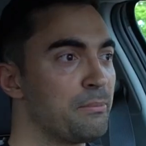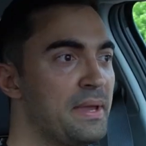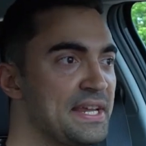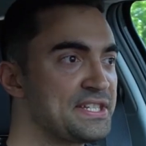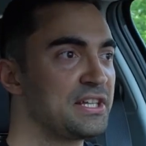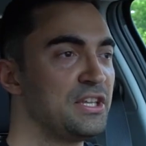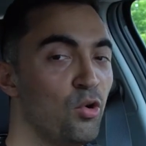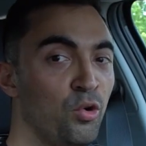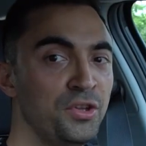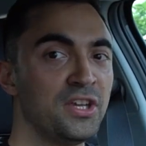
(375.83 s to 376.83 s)
basically
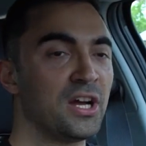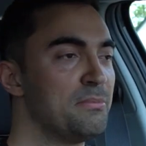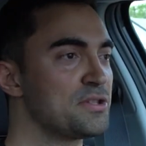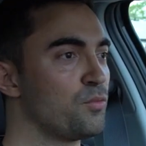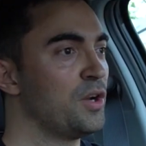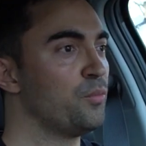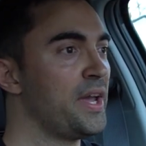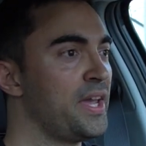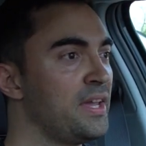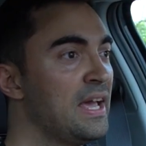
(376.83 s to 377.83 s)
only comes one
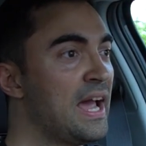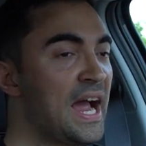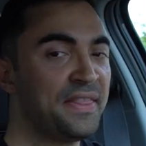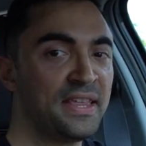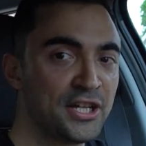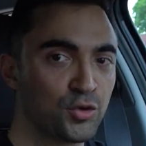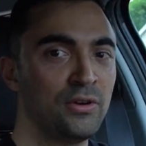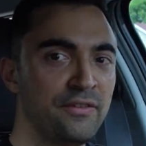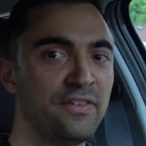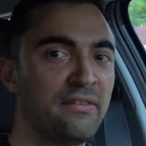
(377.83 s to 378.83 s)
way at that
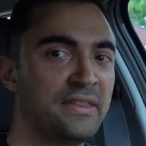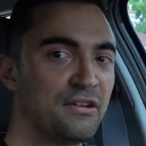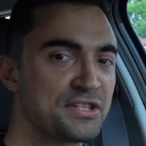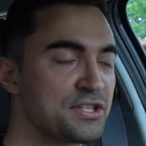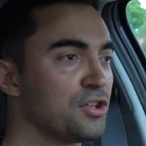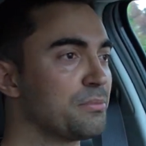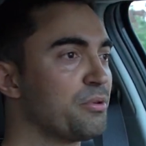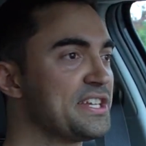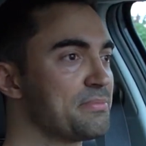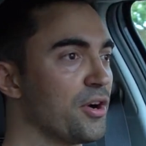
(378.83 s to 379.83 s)
$25,000
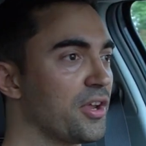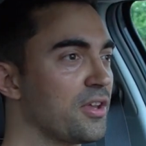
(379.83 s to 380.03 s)
price mark.